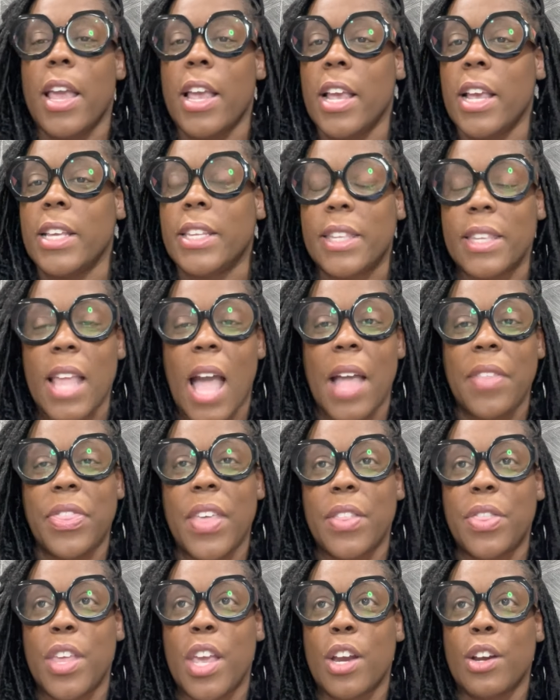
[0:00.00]
it's not
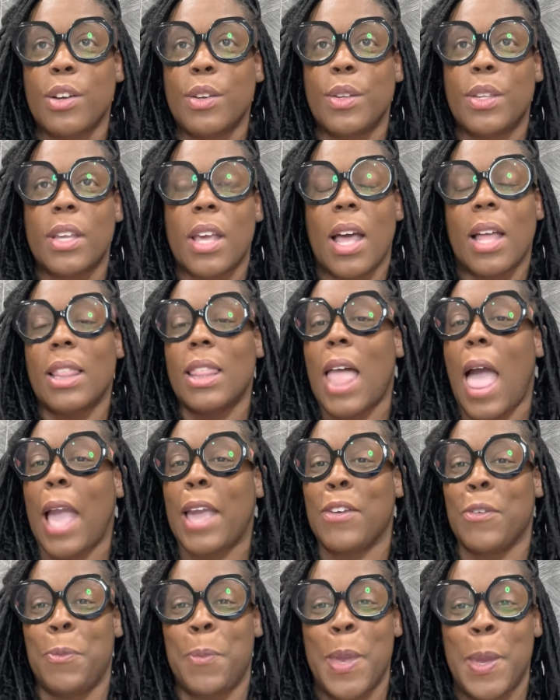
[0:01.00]
that there's a
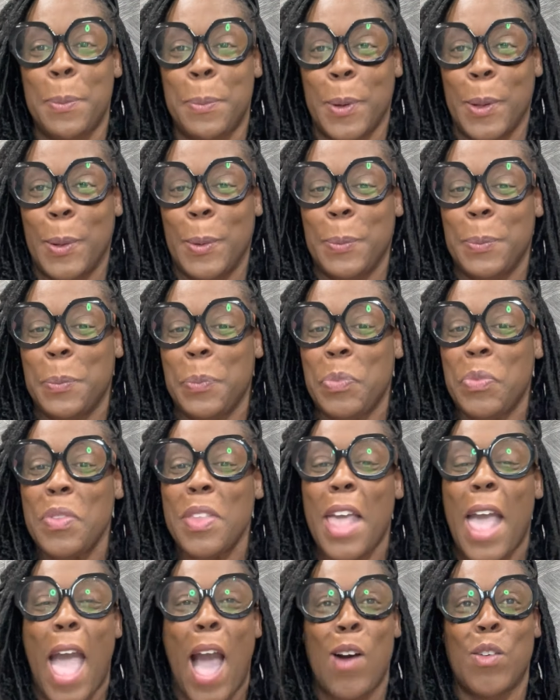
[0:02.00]
lack of people
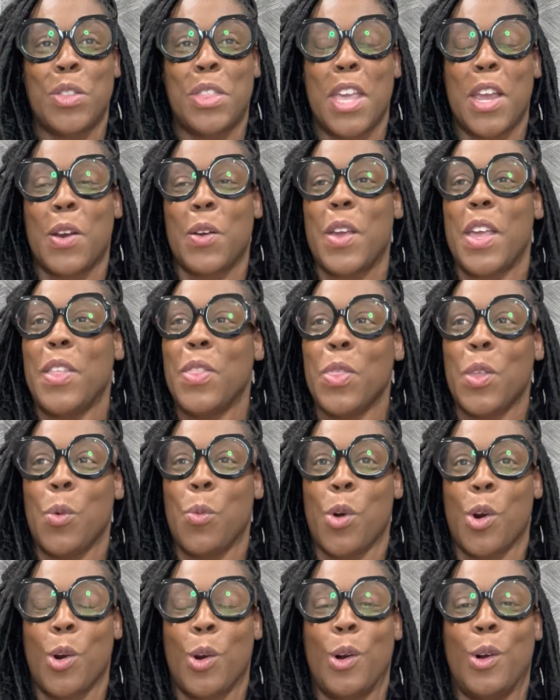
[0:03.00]
out there in the
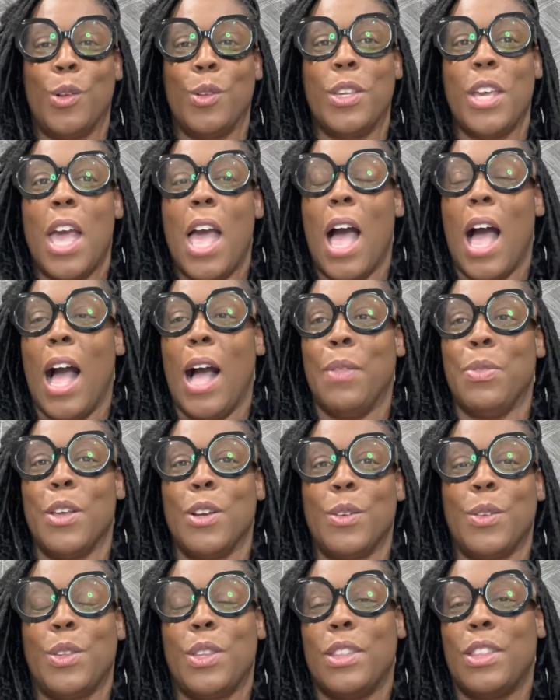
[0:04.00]
world.
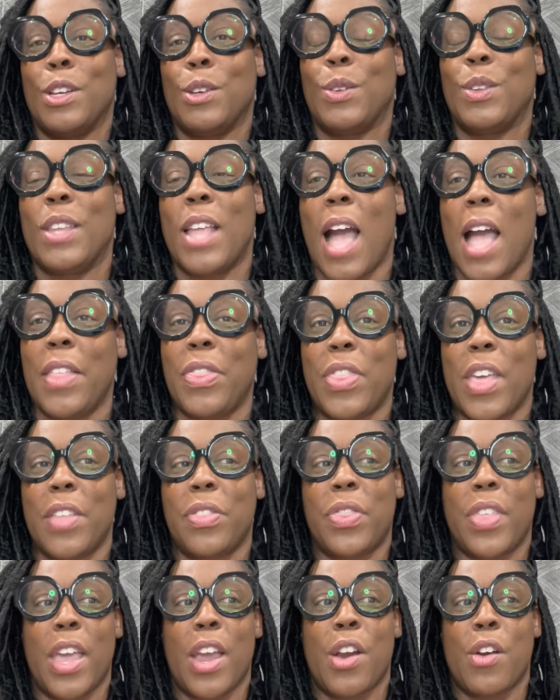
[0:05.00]
There's not
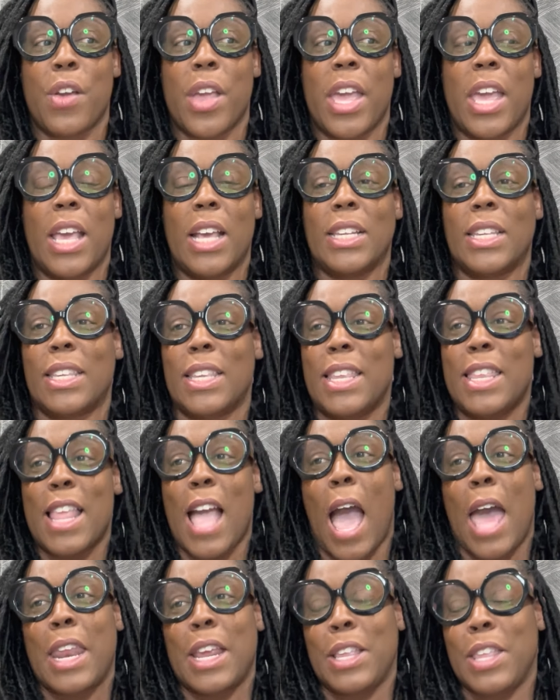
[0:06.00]
that there is
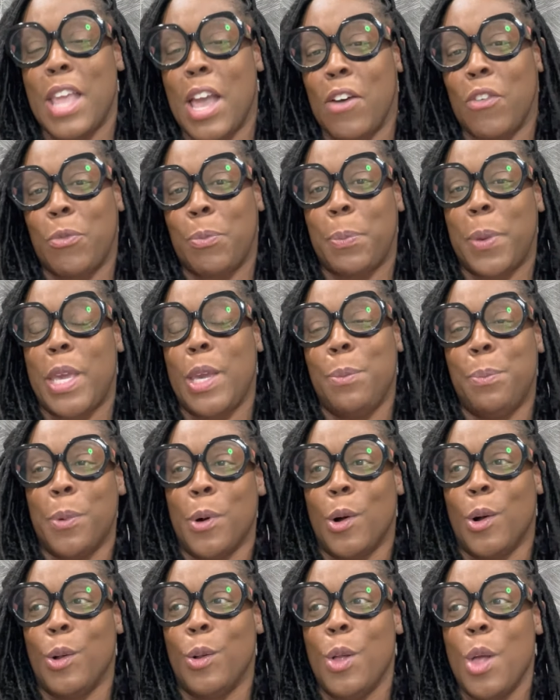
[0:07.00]
not enough
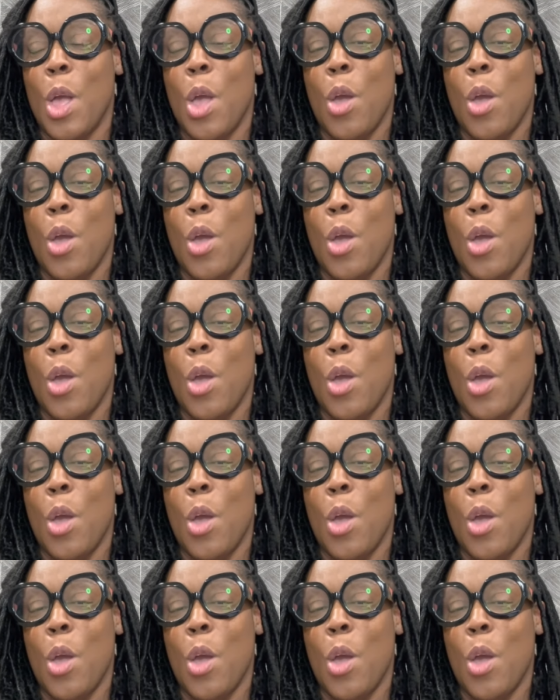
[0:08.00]
people